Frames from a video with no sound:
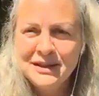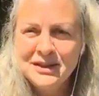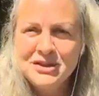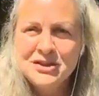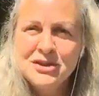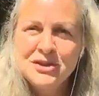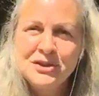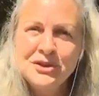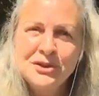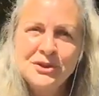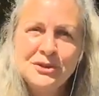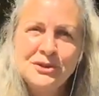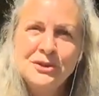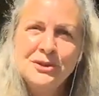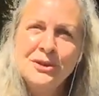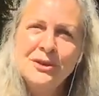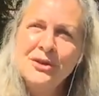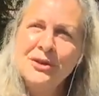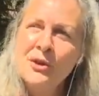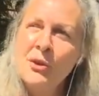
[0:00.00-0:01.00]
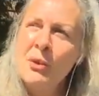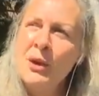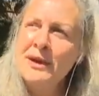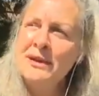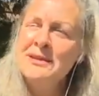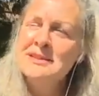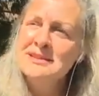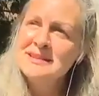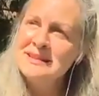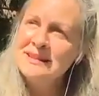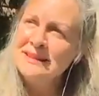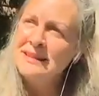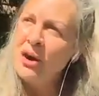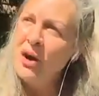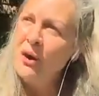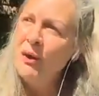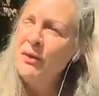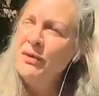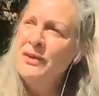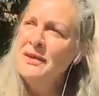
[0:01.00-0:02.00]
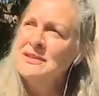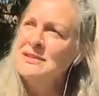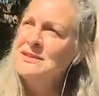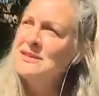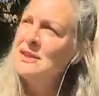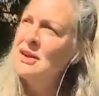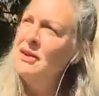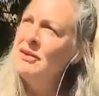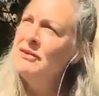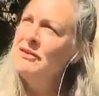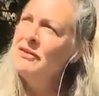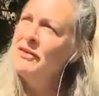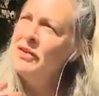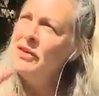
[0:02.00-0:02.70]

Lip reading: to the oneness and wholeness of